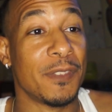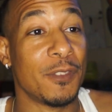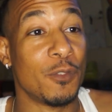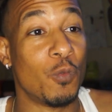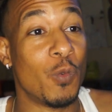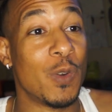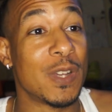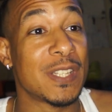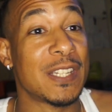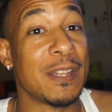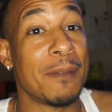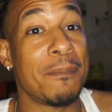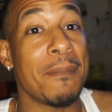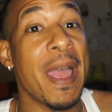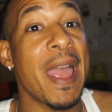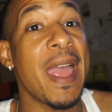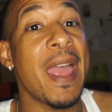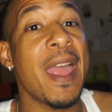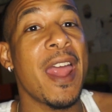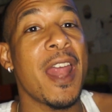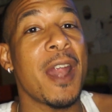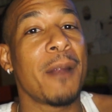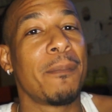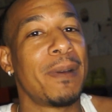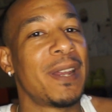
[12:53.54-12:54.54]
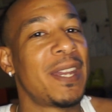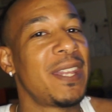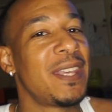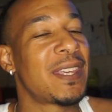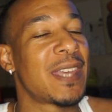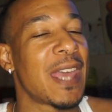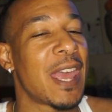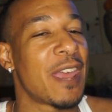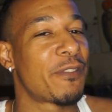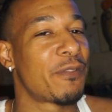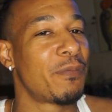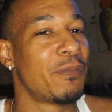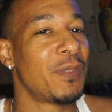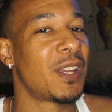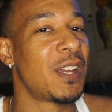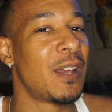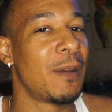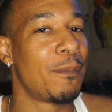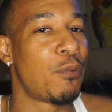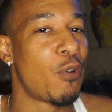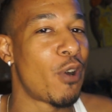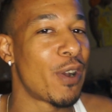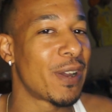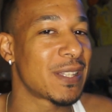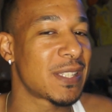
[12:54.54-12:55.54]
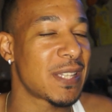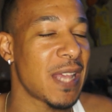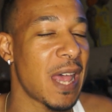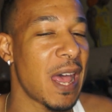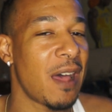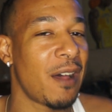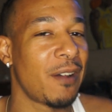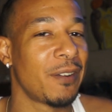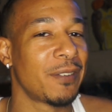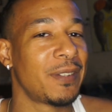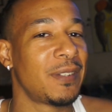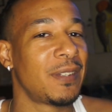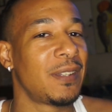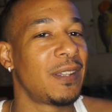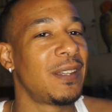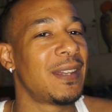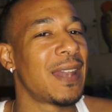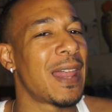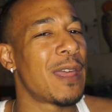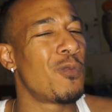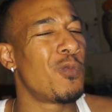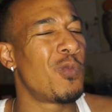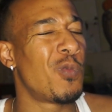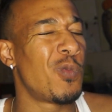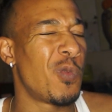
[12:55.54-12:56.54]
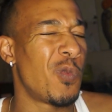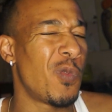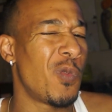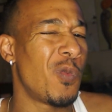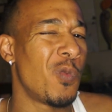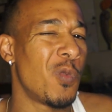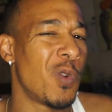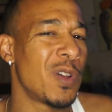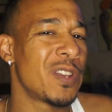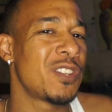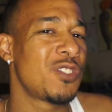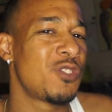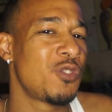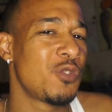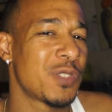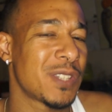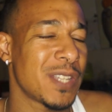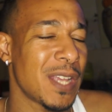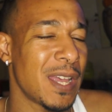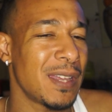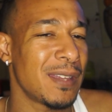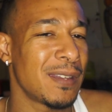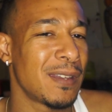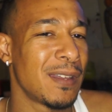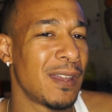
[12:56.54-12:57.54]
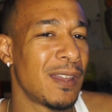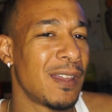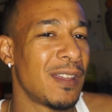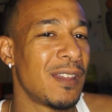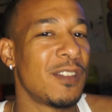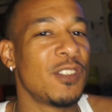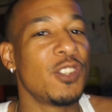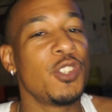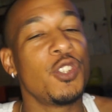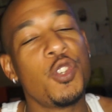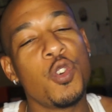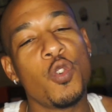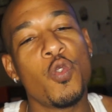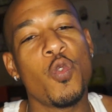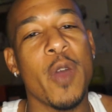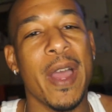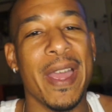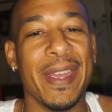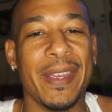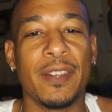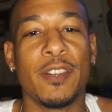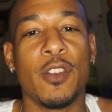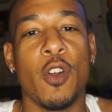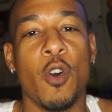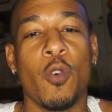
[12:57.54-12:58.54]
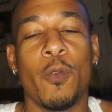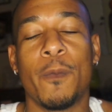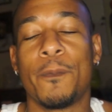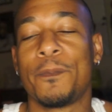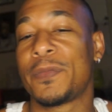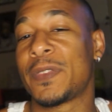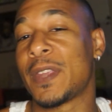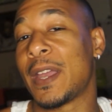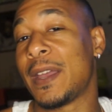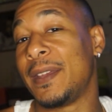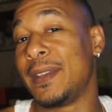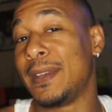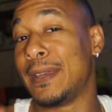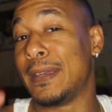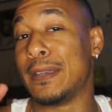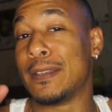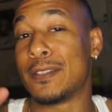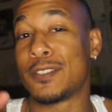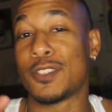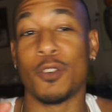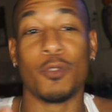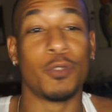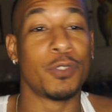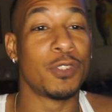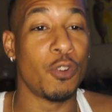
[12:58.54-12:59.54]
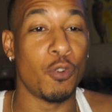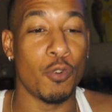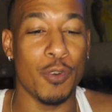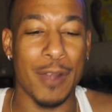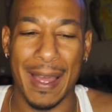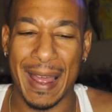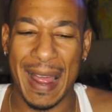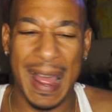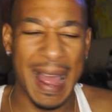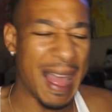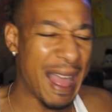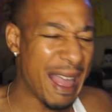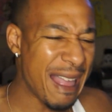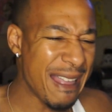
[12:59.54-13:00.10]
was the mayor, but he came from the good part of town. He like, what did you say? You ain't no. And so Duda,